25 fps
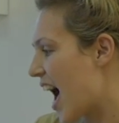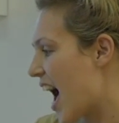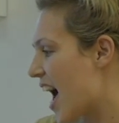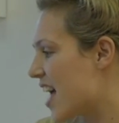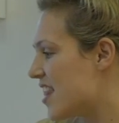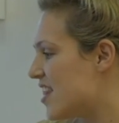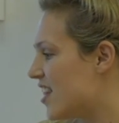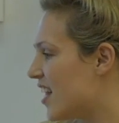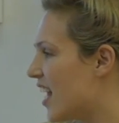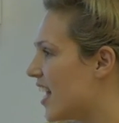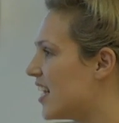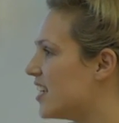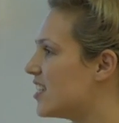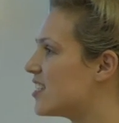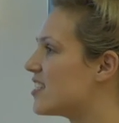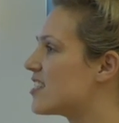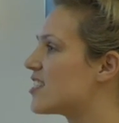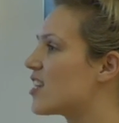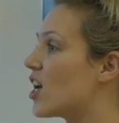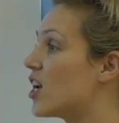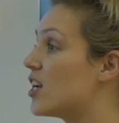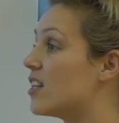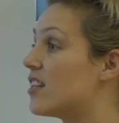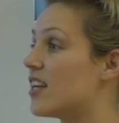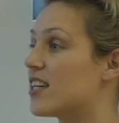and then
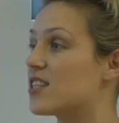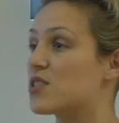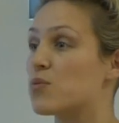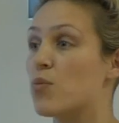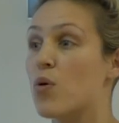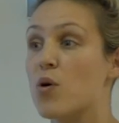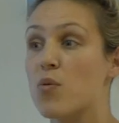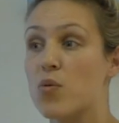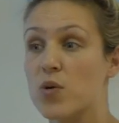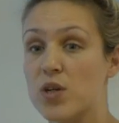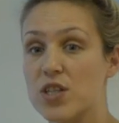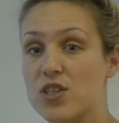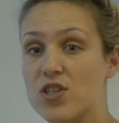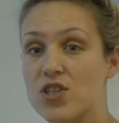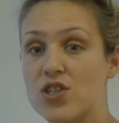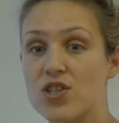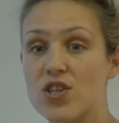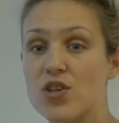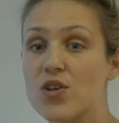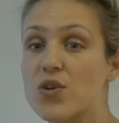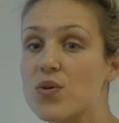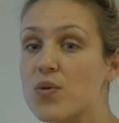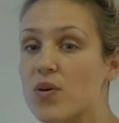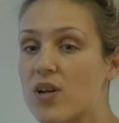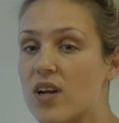decided that's what I wanted to
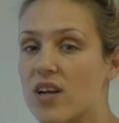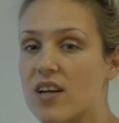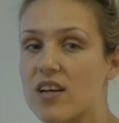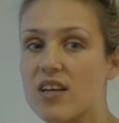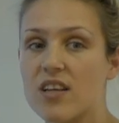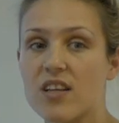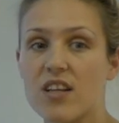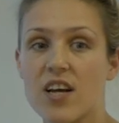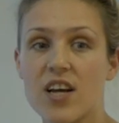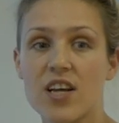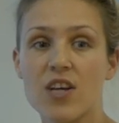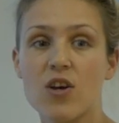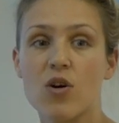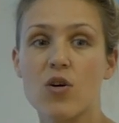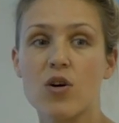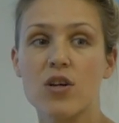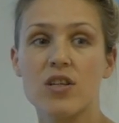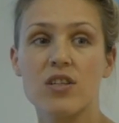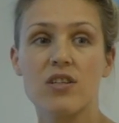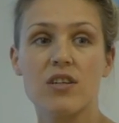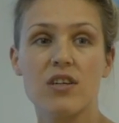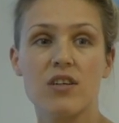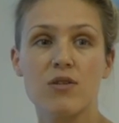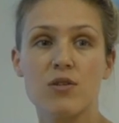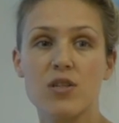do, and I
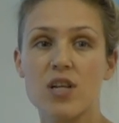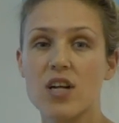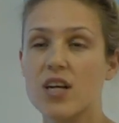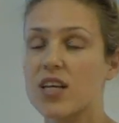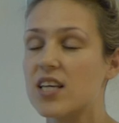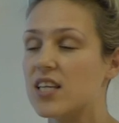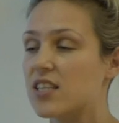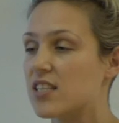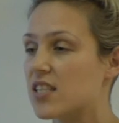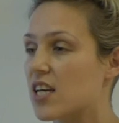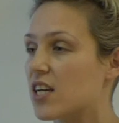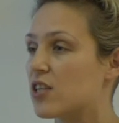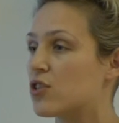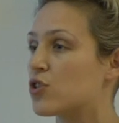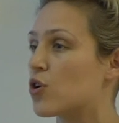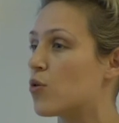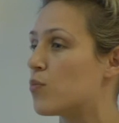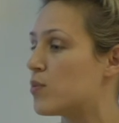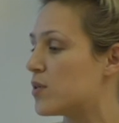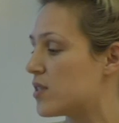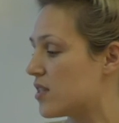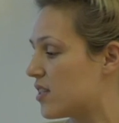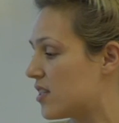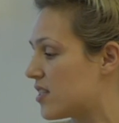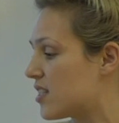was lucky to get a job
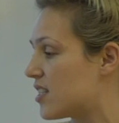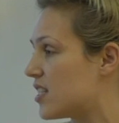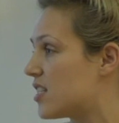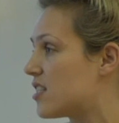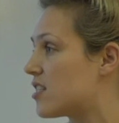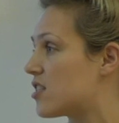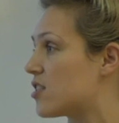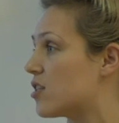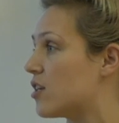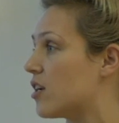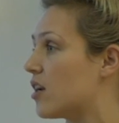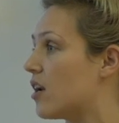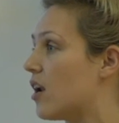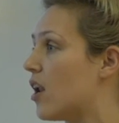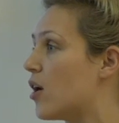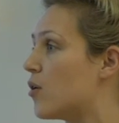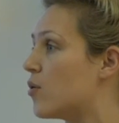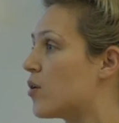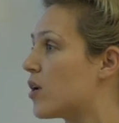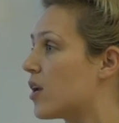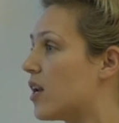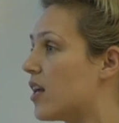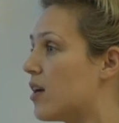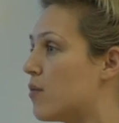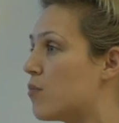as an assistant
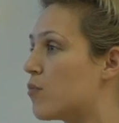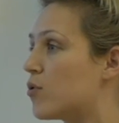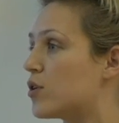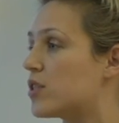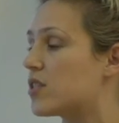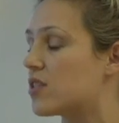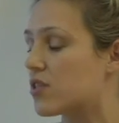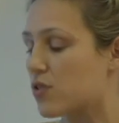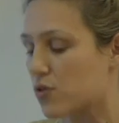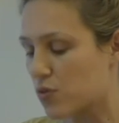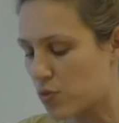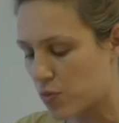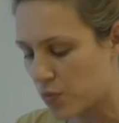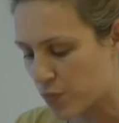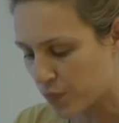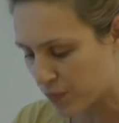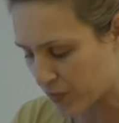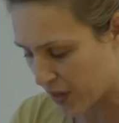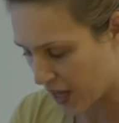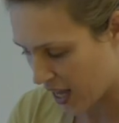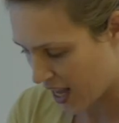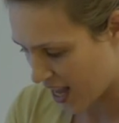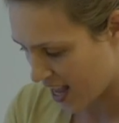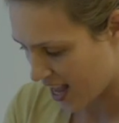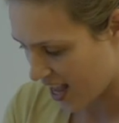locally in Bristol,
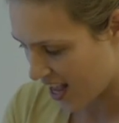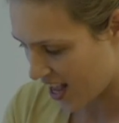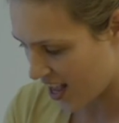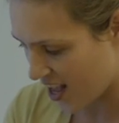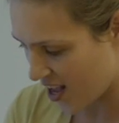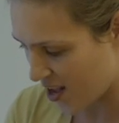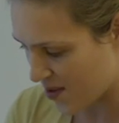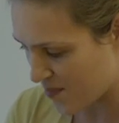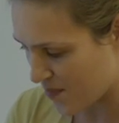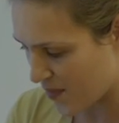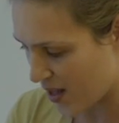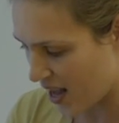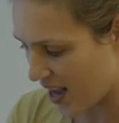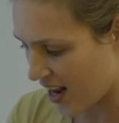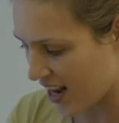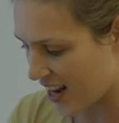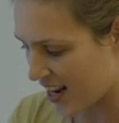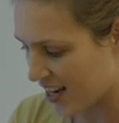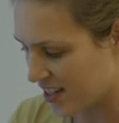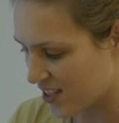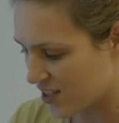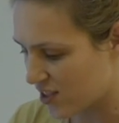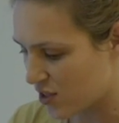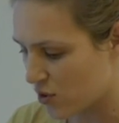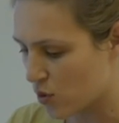
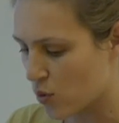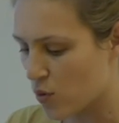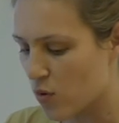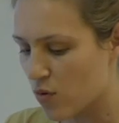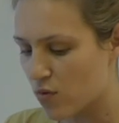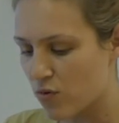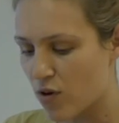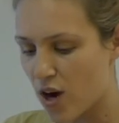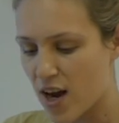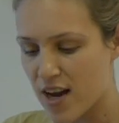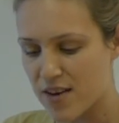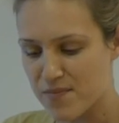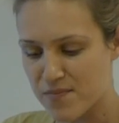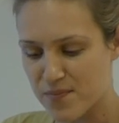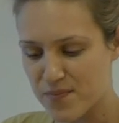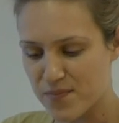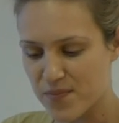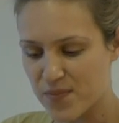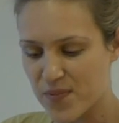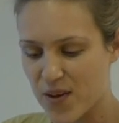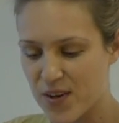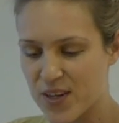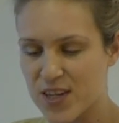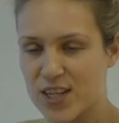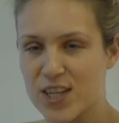and thought, right,
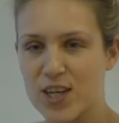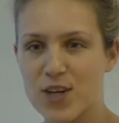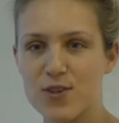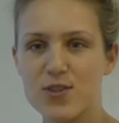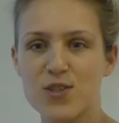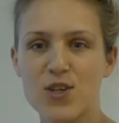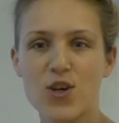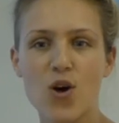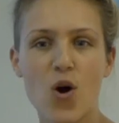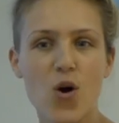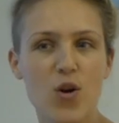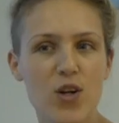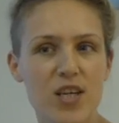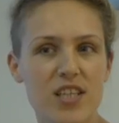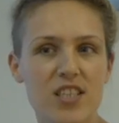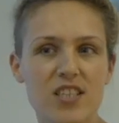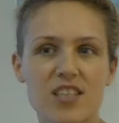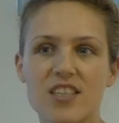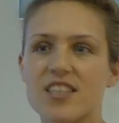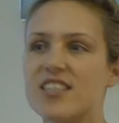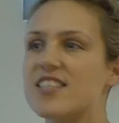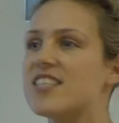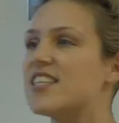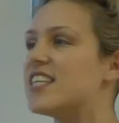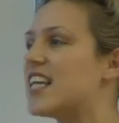I'm going to go to college,
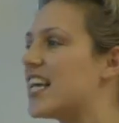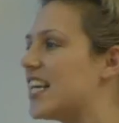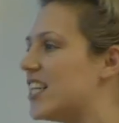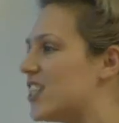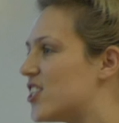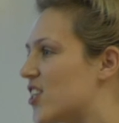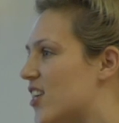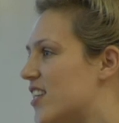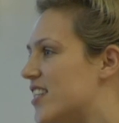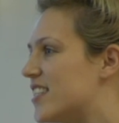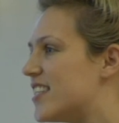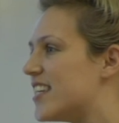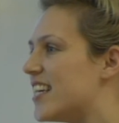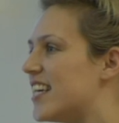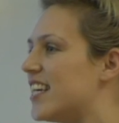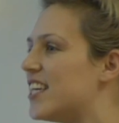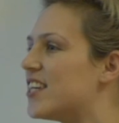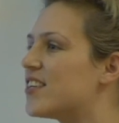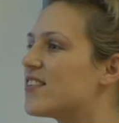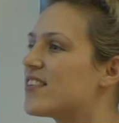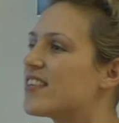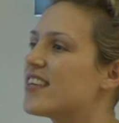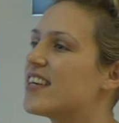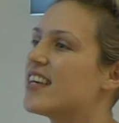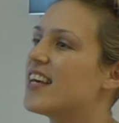and I did an
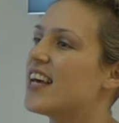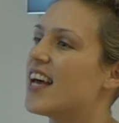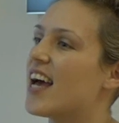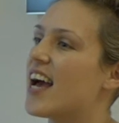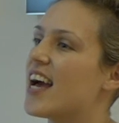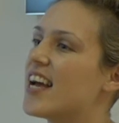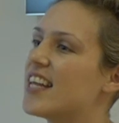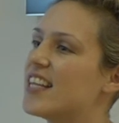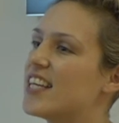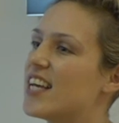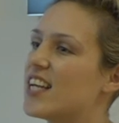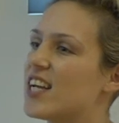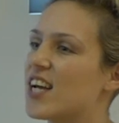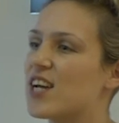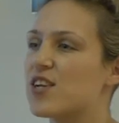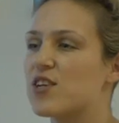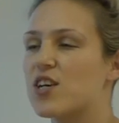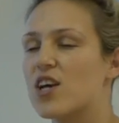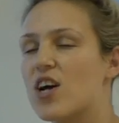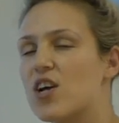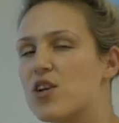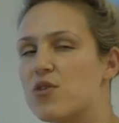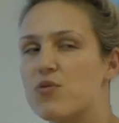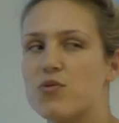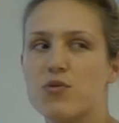HND, and then had a
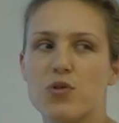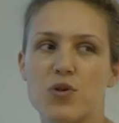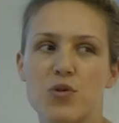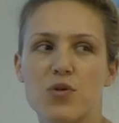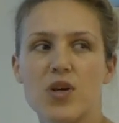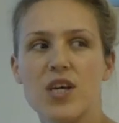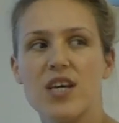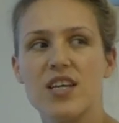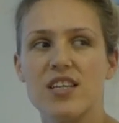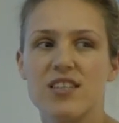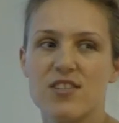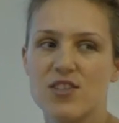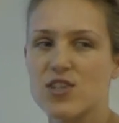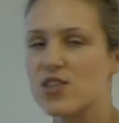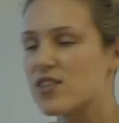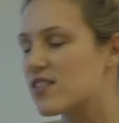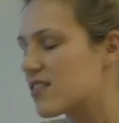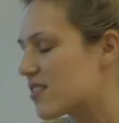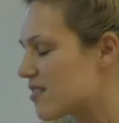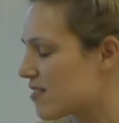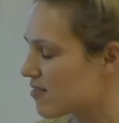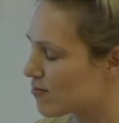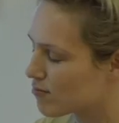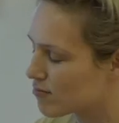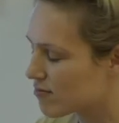kind of few years
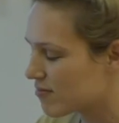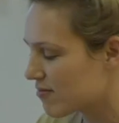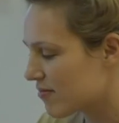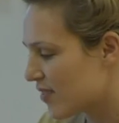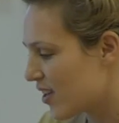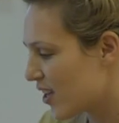just